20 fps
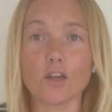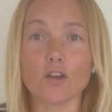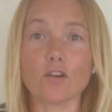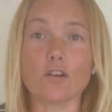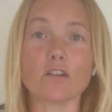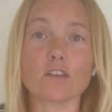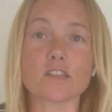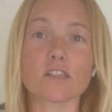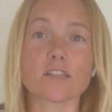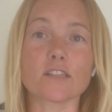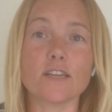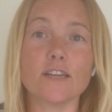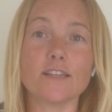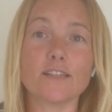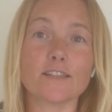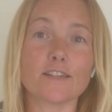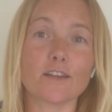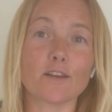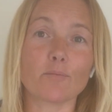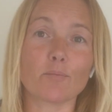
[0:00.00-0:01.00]

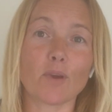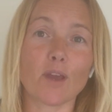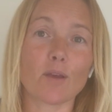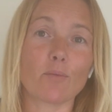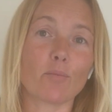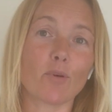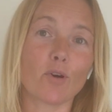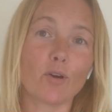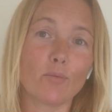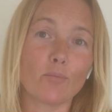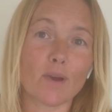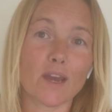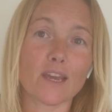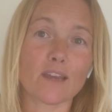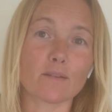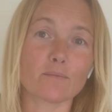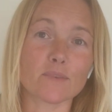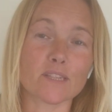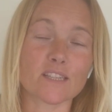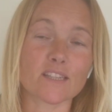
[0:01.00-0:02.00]
Narcissistic people
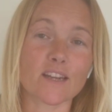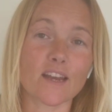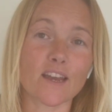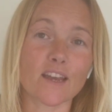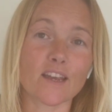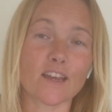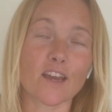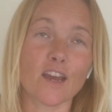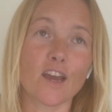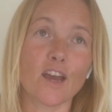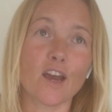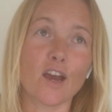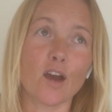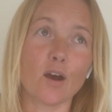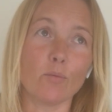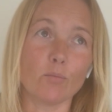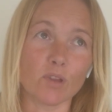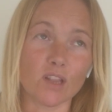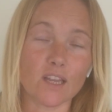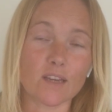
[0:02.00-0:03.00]
make a mistake,
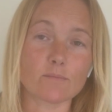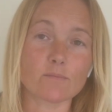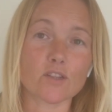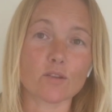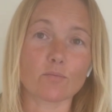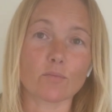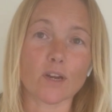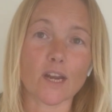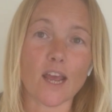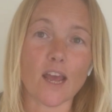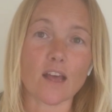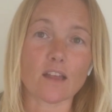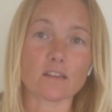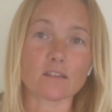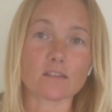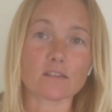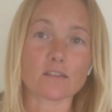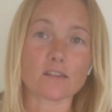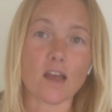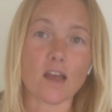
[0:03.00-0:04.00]
blame somebody else,